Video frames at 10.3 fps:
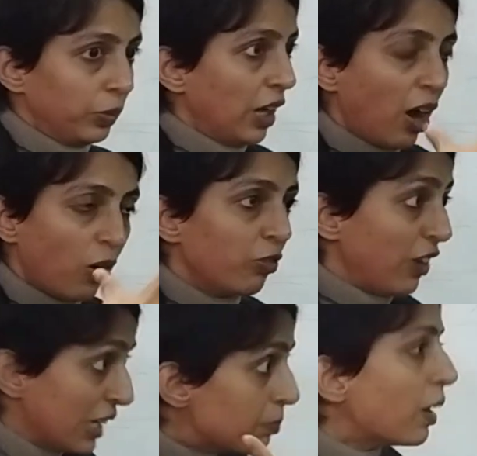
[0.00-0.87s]
now
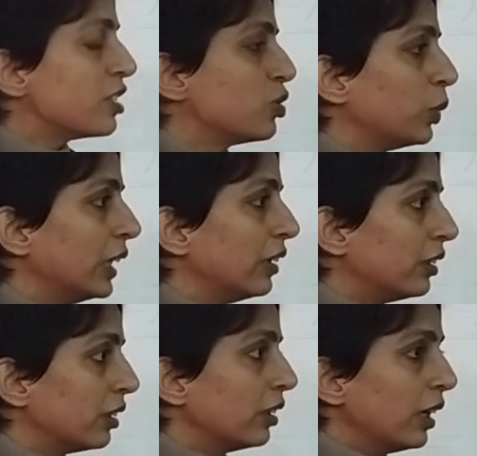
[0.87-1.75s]
very much within
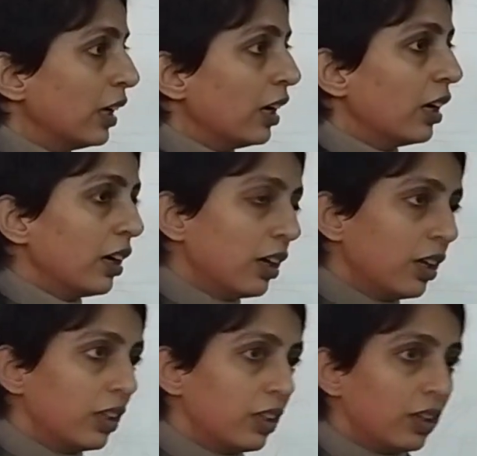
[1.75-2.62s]
the
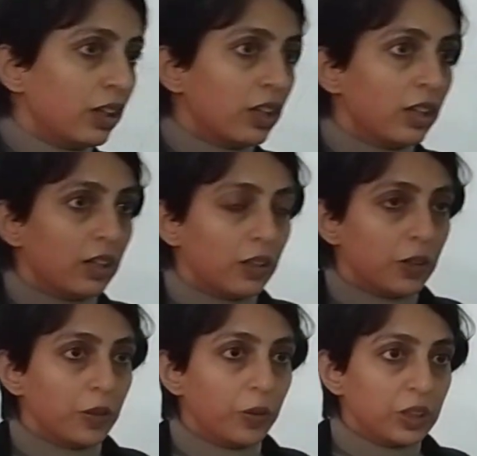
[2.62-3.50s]

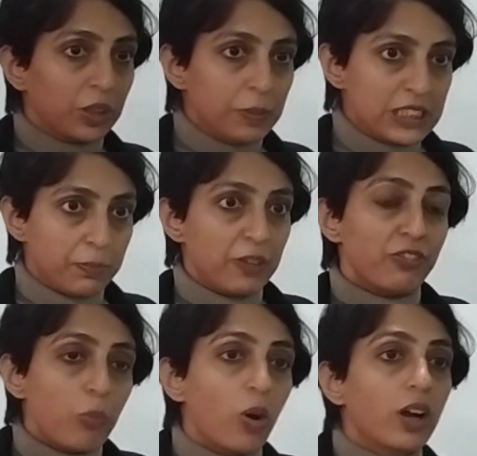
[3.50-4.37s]
BJP
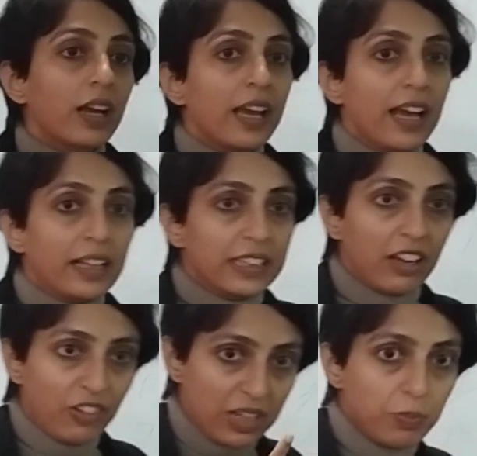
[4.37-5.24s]
framework. They
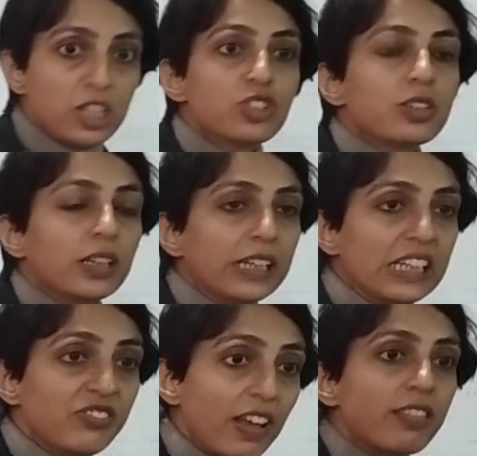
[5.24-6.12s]
are very much
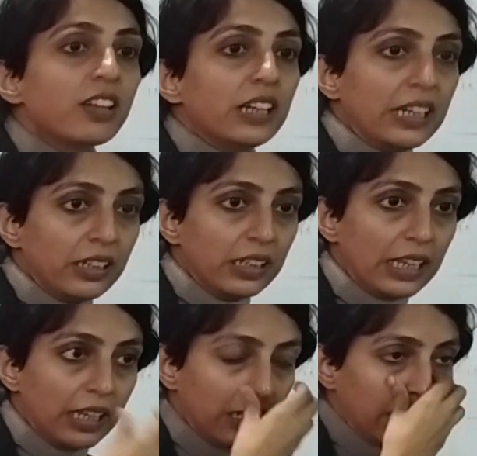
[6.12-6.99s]
invested
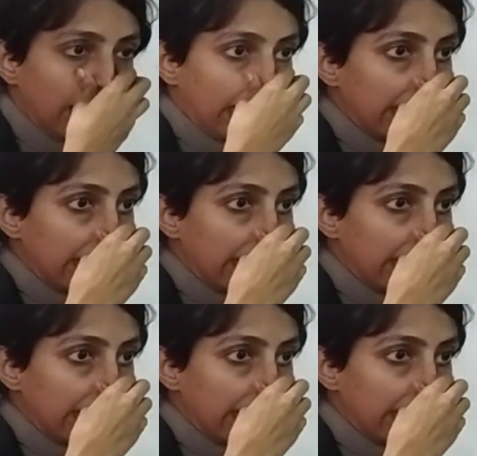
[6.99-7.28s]
in